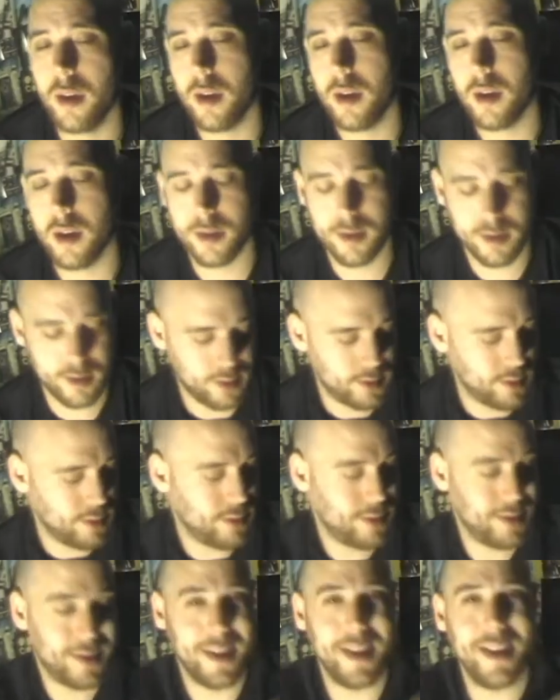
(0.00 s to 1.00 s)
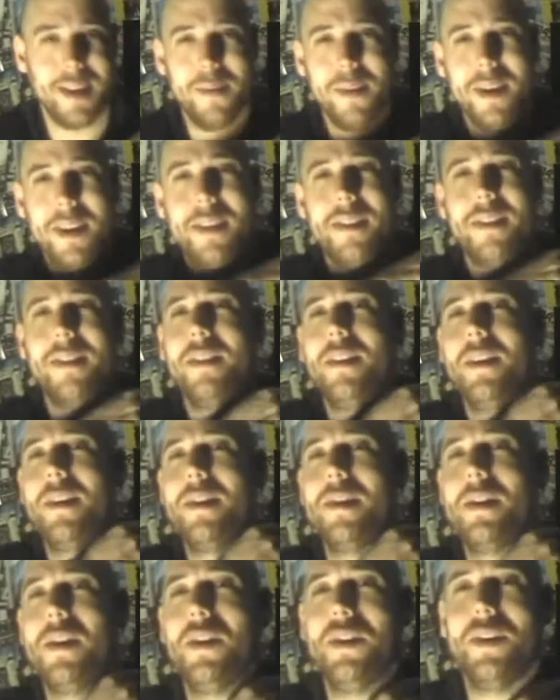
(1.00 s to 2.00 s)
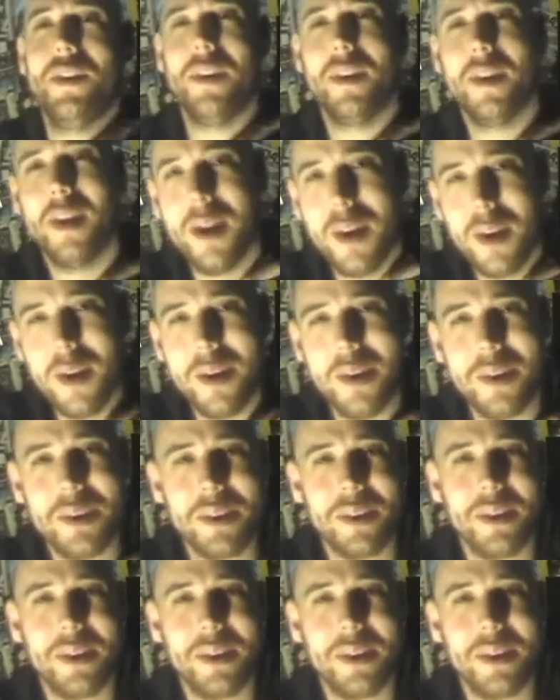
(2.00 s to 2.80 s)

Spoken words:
It's gotten a lot